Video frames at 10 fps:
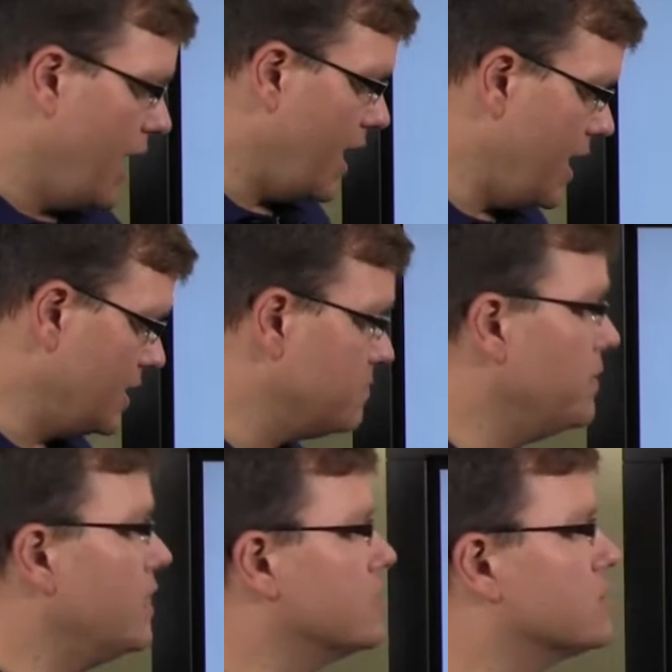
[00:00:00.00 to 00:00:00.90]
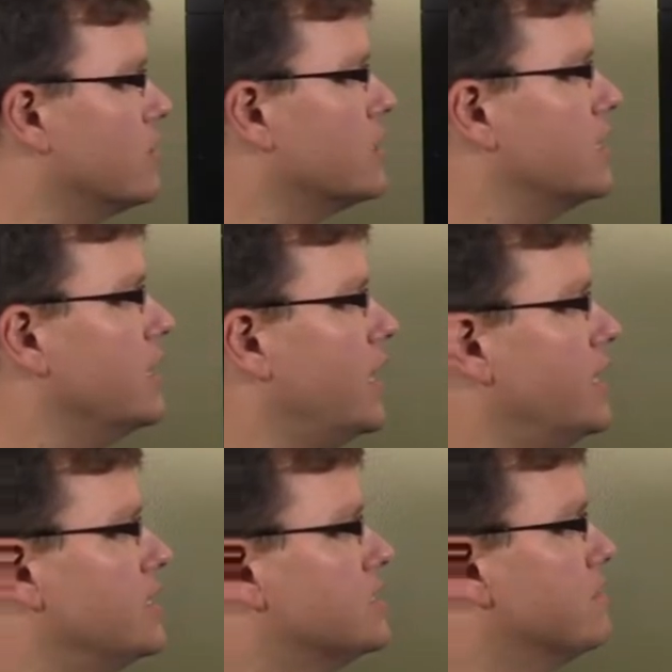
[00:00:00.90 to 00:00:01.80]
is being
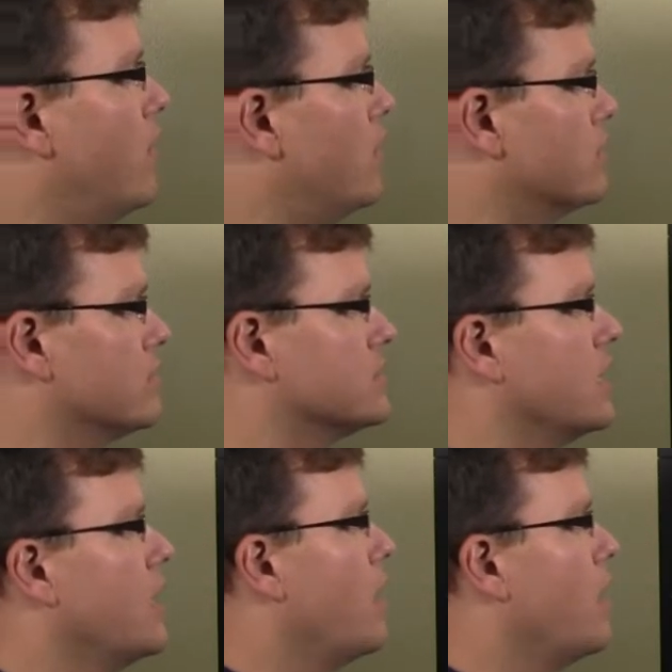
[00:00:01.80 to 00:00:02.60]
circulated to voters